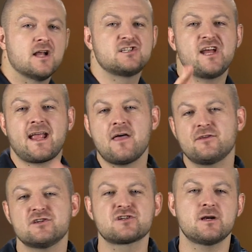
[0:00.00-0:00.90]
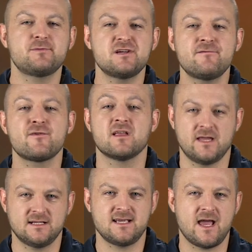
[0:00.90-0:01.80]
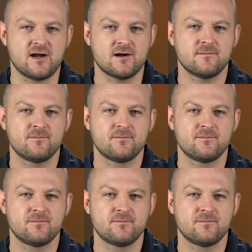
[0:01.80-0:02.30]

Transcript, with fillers: Check out the description for the link to enter.